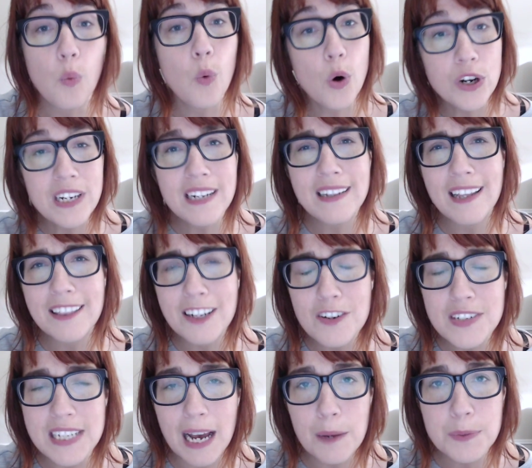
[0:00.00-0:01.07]
warning that
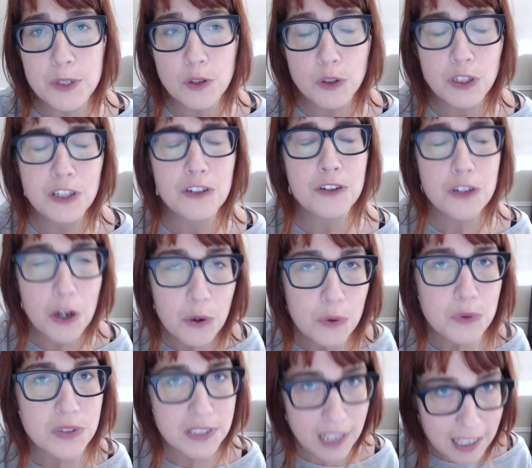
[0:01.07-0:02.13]
there is absolutely
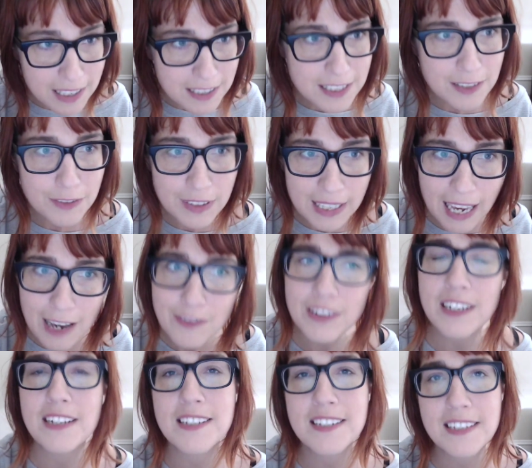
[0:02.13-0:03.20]
no scientific
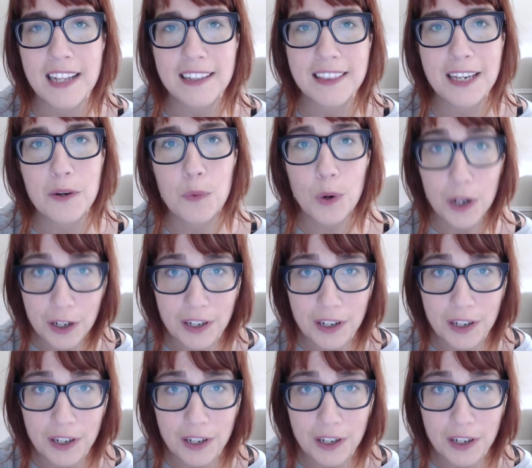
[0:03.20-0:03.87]
evidence that they